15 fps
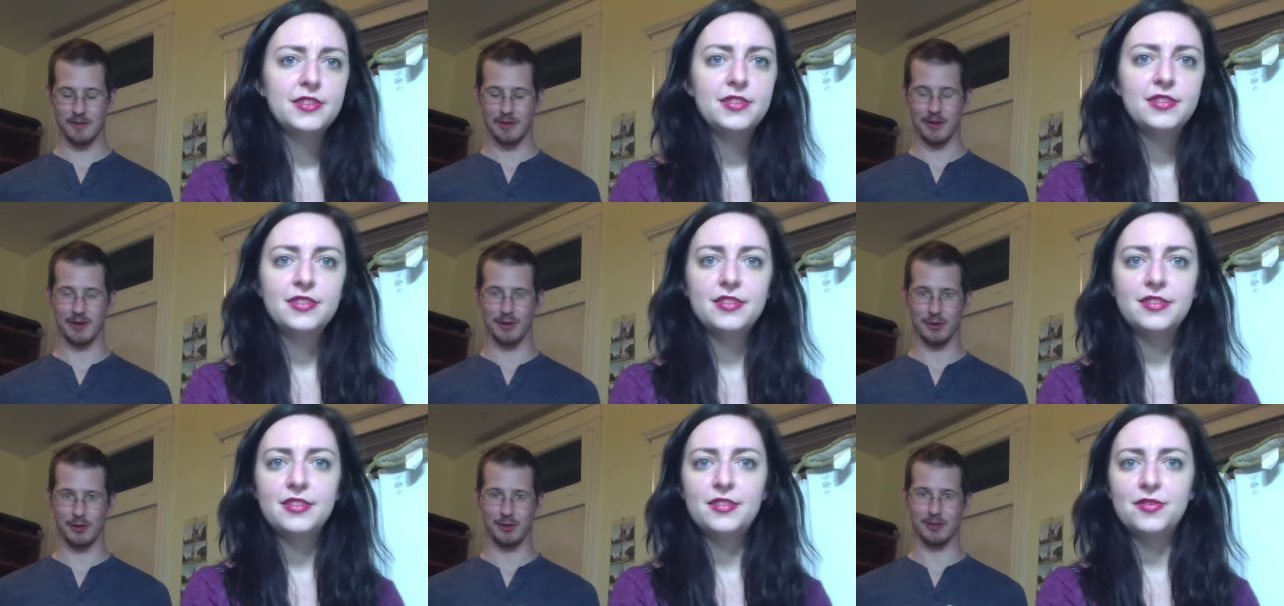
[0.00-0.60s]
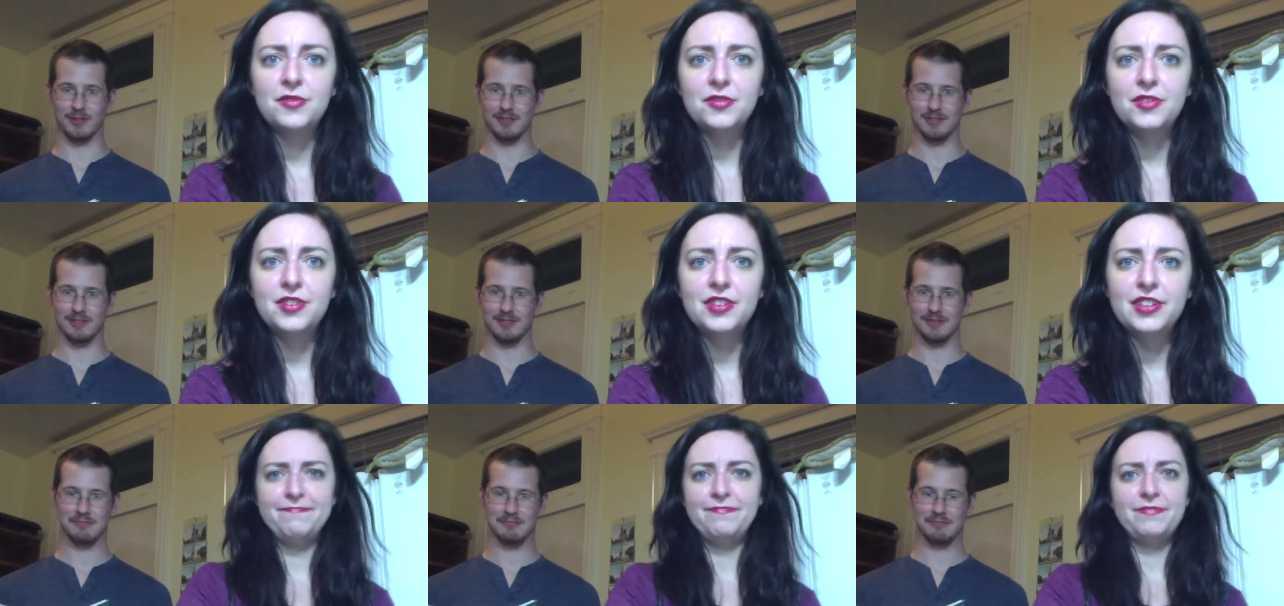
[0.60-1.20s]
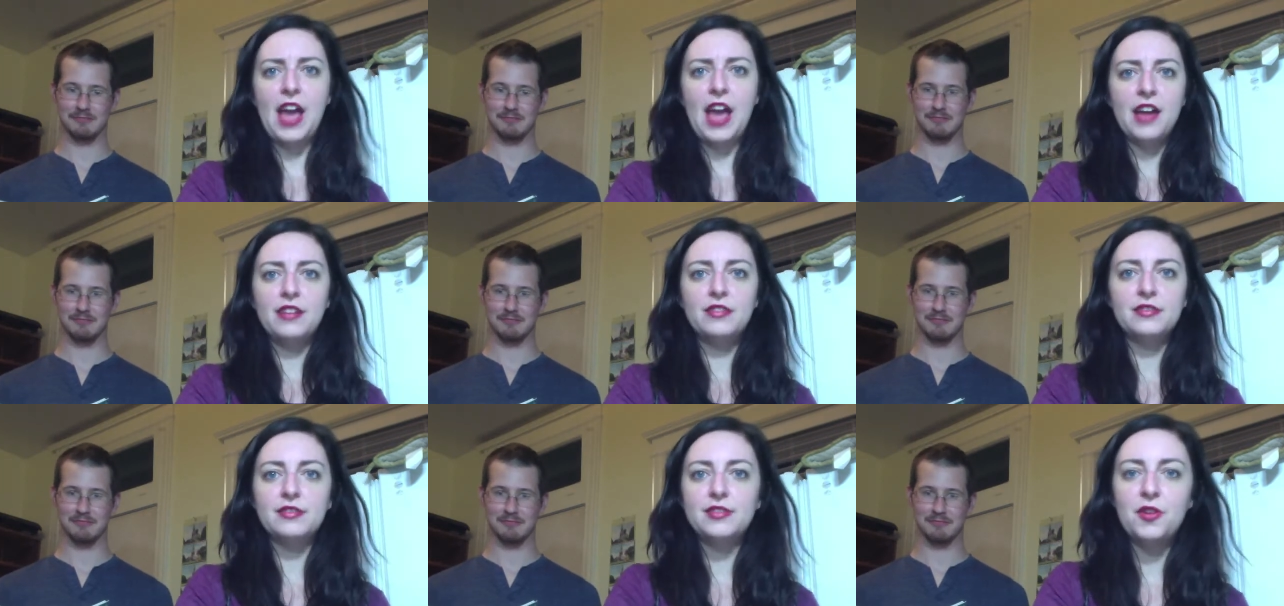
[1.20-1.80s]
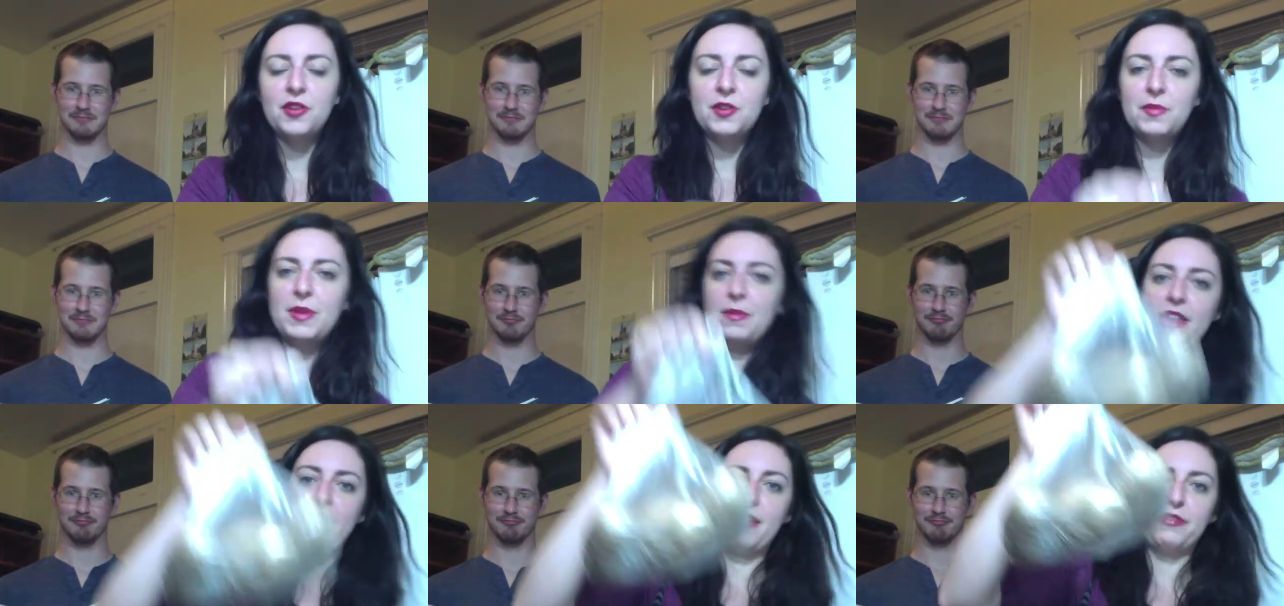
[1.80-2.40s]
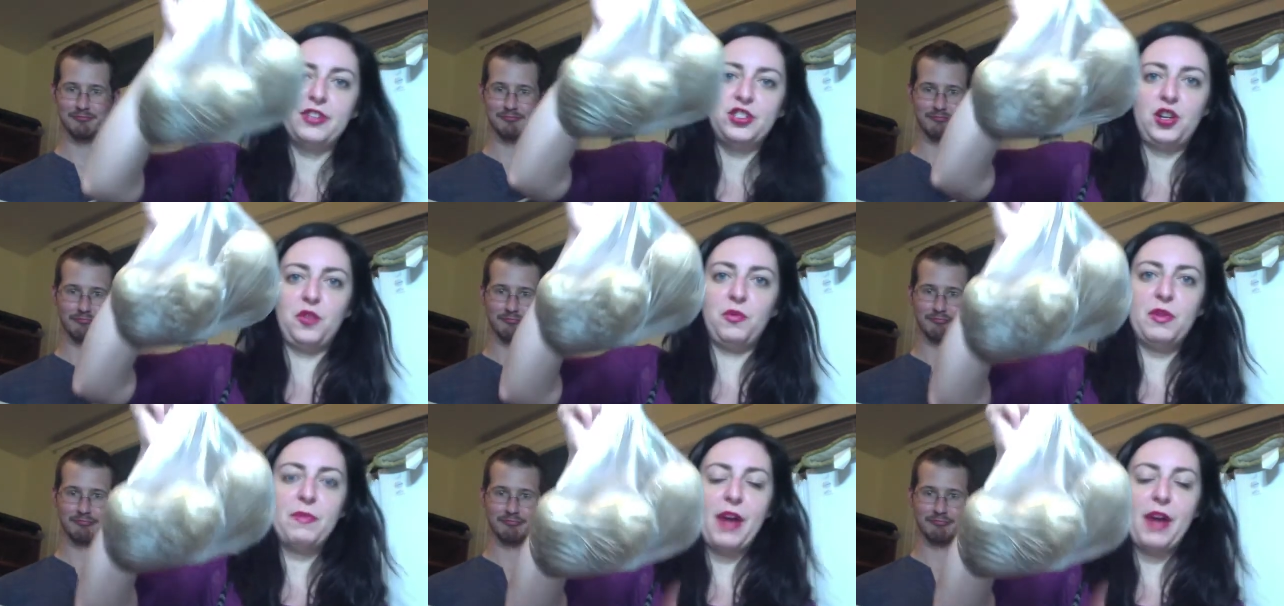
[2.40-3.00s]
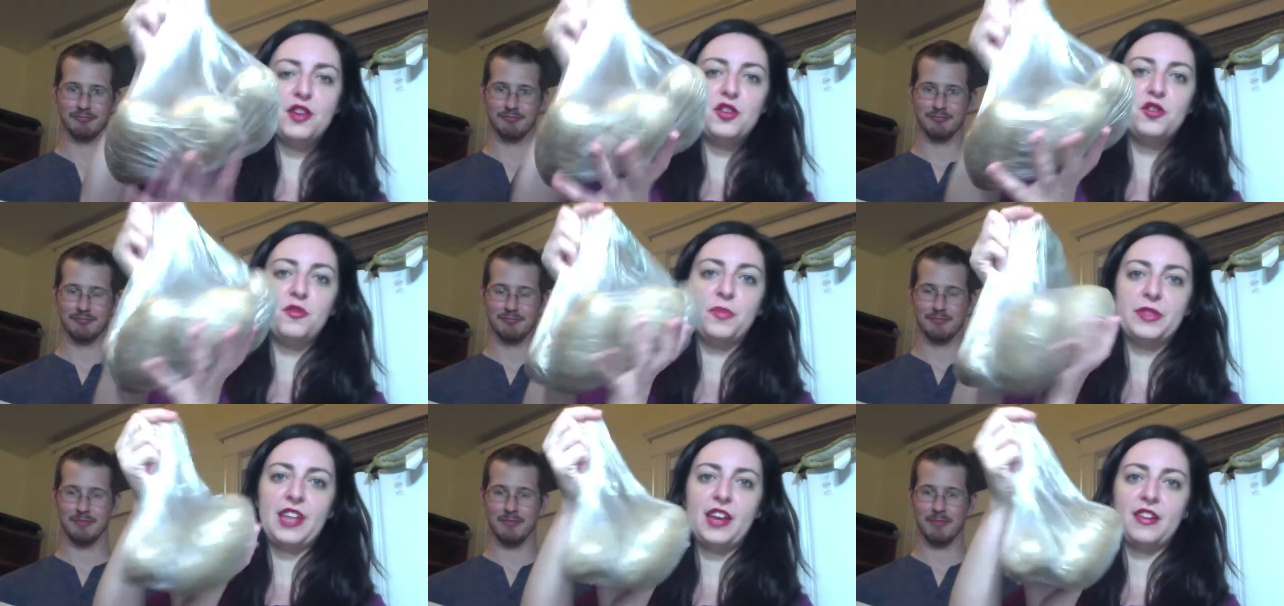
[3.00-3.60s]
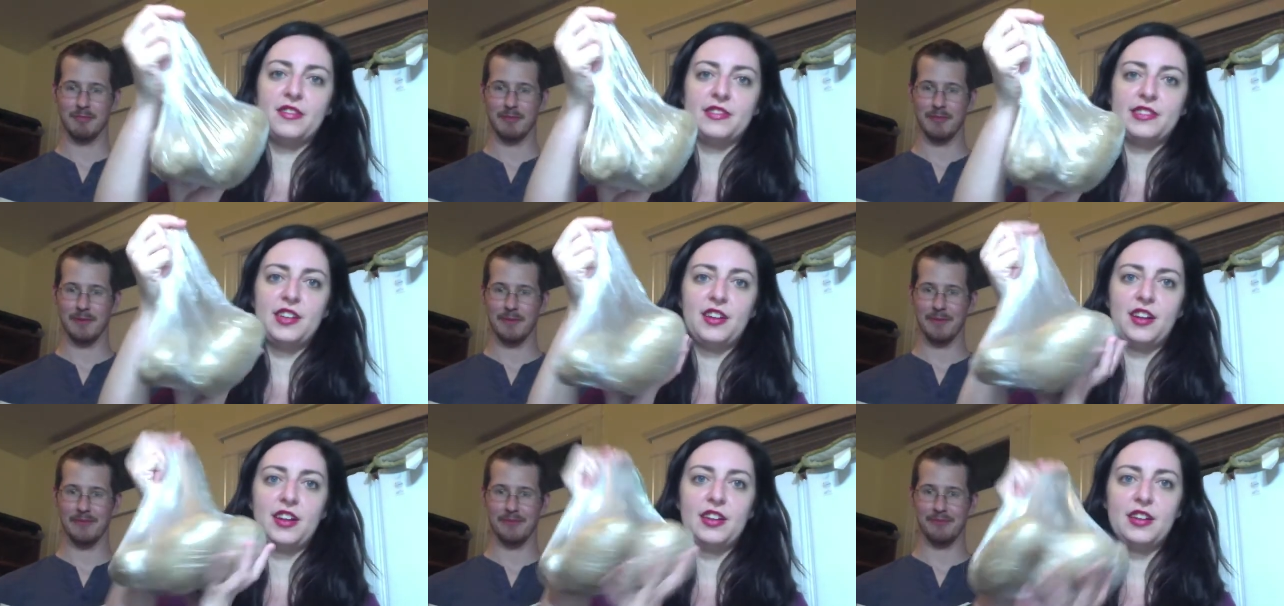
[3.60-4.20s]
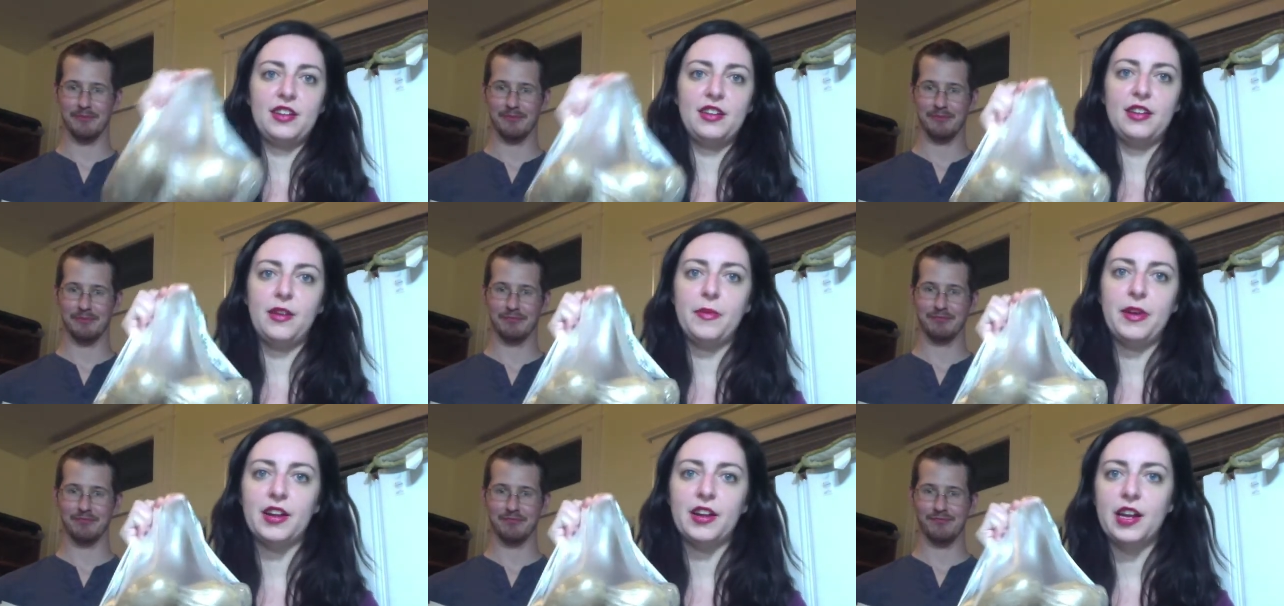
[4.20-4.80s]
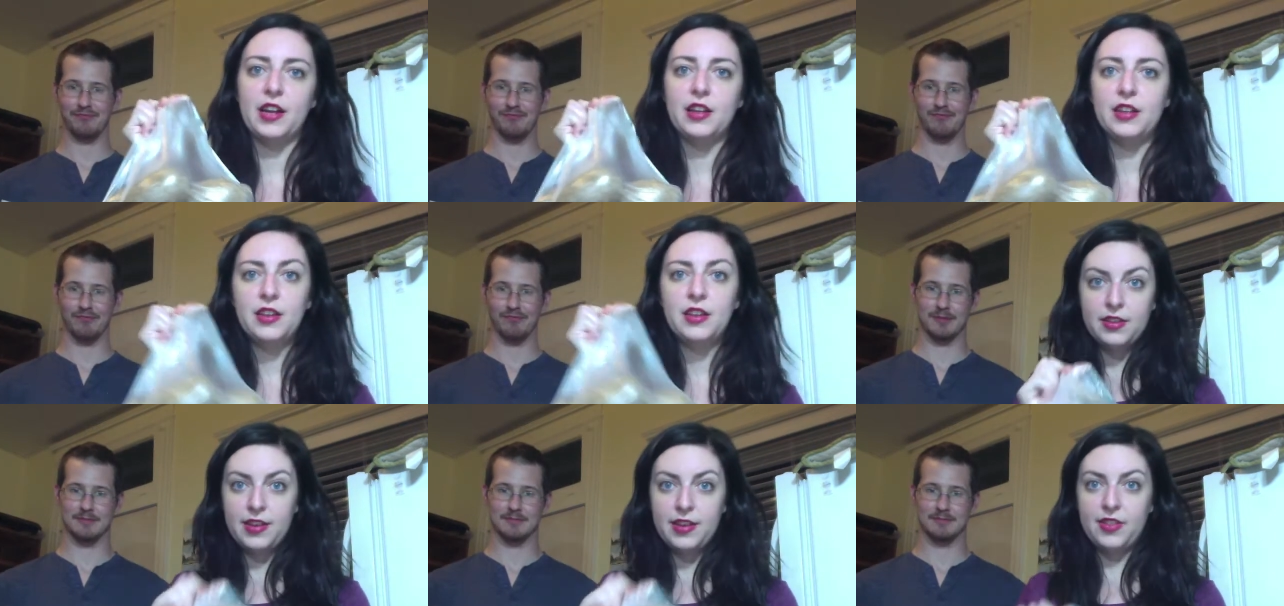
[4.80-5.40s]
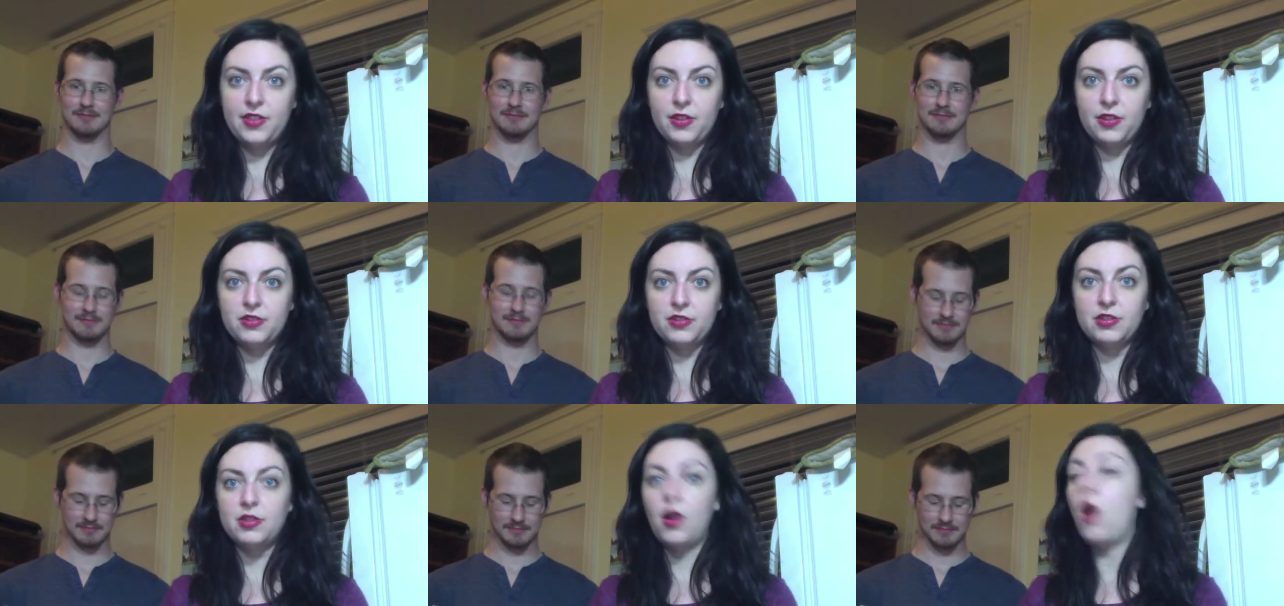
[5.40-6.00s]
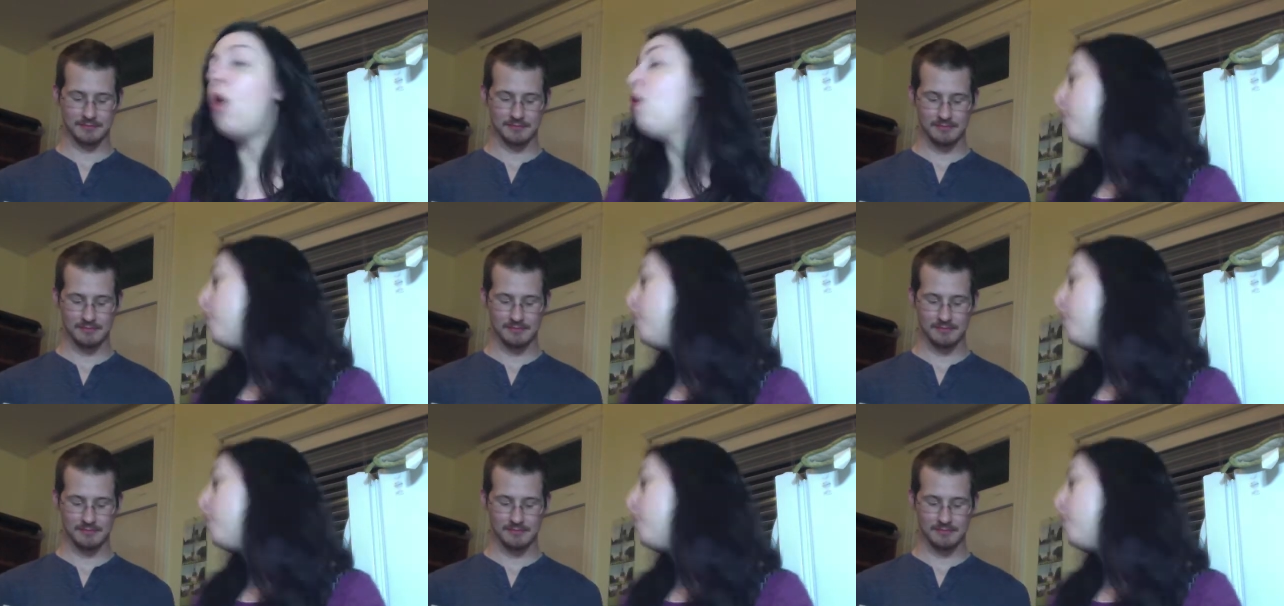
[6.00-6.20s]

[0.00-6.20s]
Speaker 1: Old.
Speaker 2: I don't know what you mean by that, Richard. We buy new potatoes here in America at the grocery store. Oh,